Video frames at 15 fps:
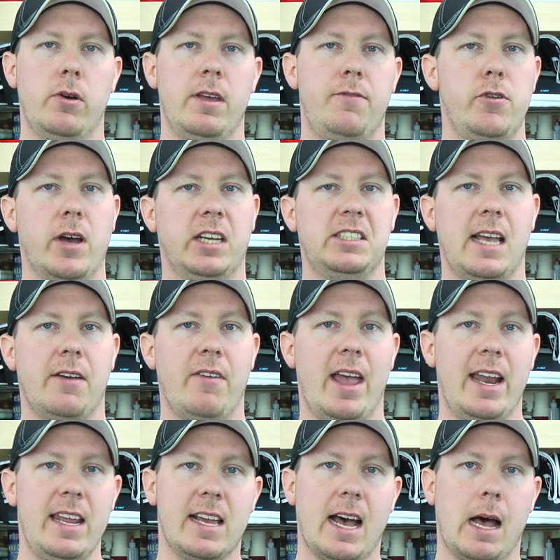If you guys have
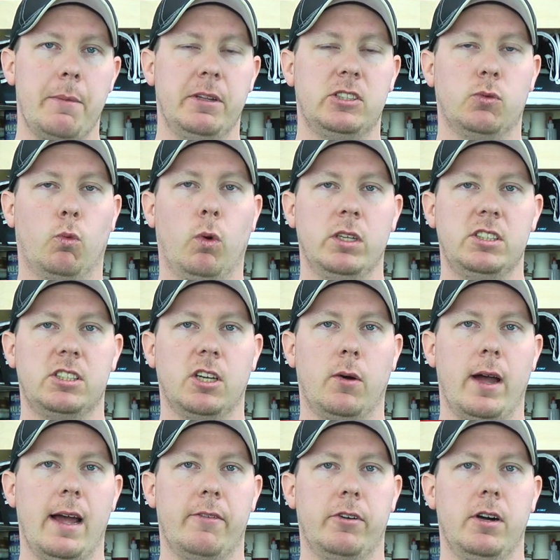any comments
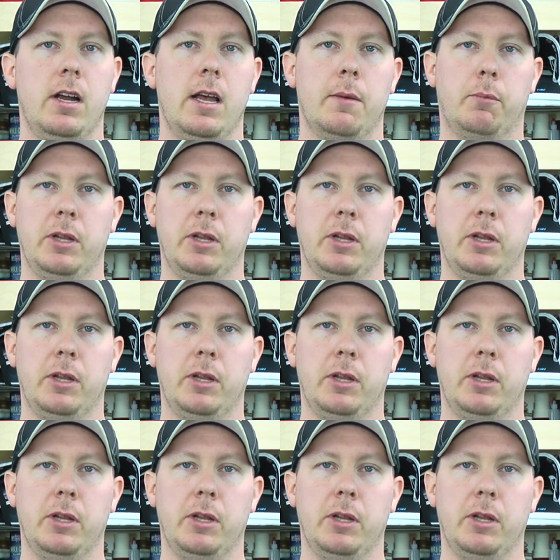whatsoever,